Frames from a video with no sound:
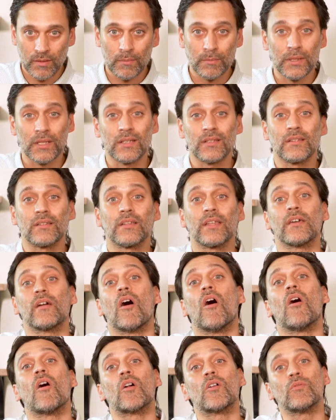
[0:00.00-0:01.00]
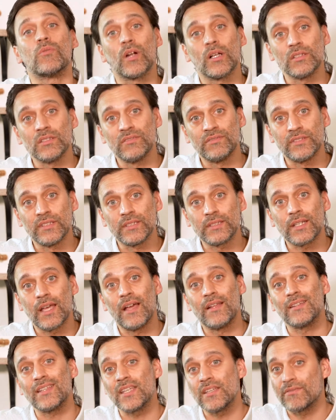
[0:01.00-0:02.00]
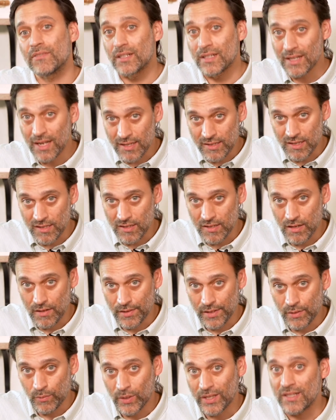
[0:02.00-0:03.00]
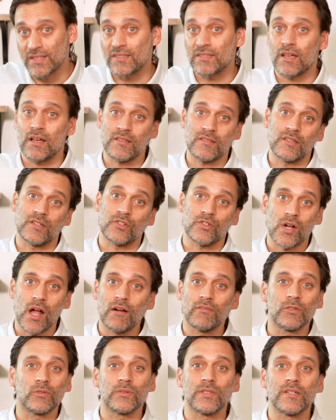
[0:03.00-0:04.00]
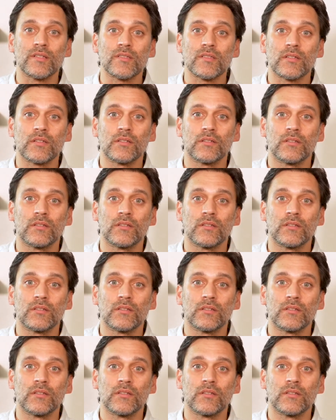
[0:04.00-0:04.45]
but they are relevant and even necessary when discussing travel risk.